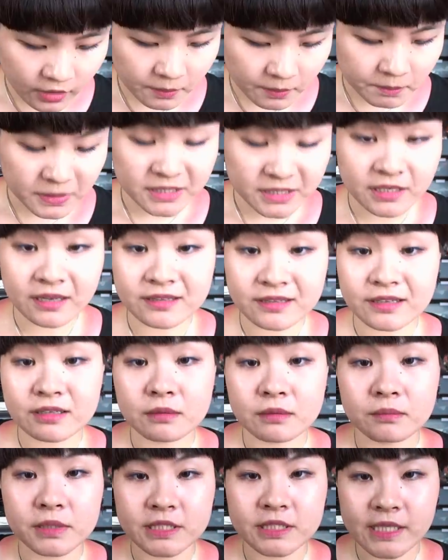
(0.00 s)
Um, but
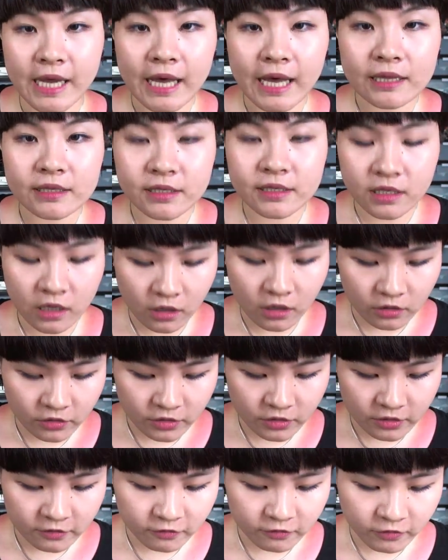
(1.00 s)
another metallic
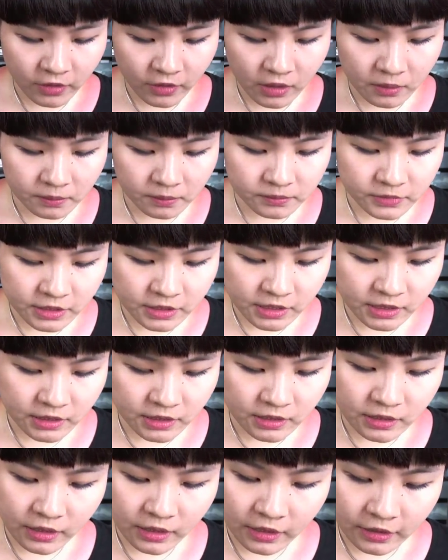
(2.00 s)
color from
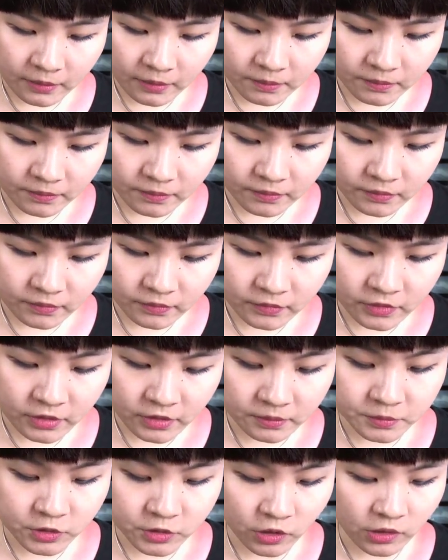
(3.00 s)
the um,
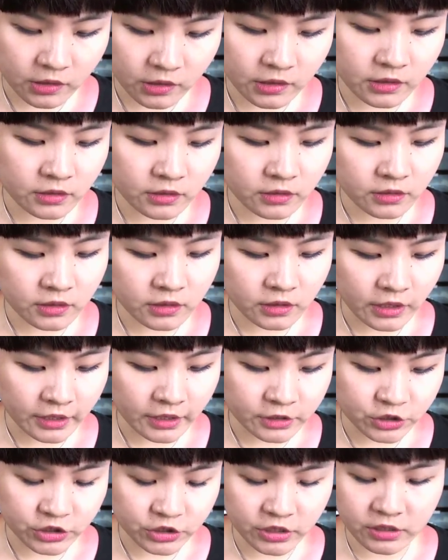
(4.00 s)
lip tart
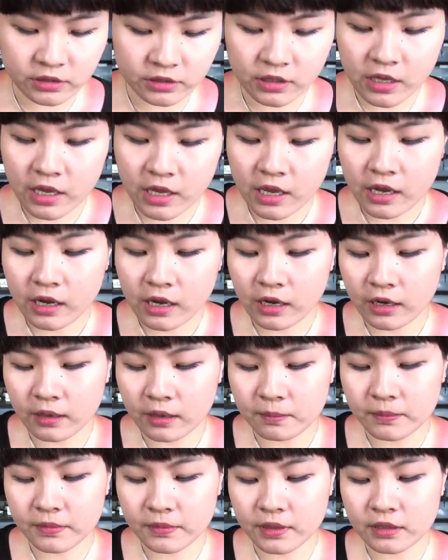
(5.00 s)
collection
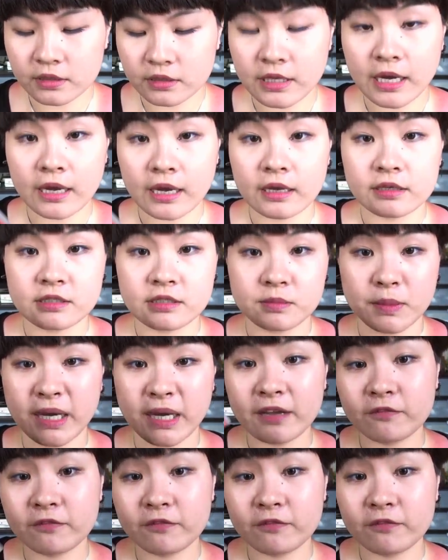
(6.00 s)
um, that's my